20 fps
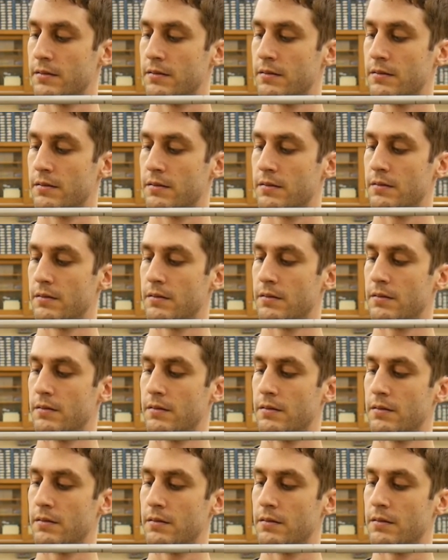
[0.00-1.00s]

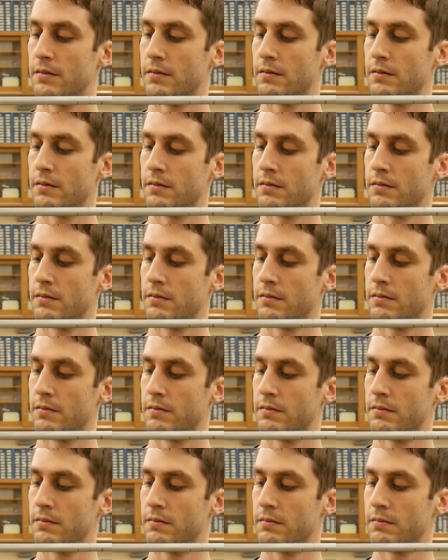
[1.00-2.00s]

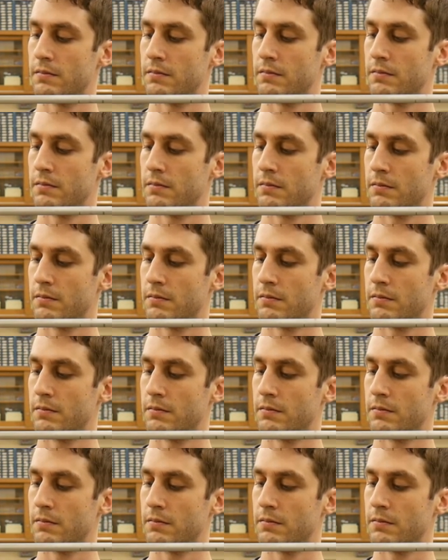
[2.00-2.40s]
Nothing is said.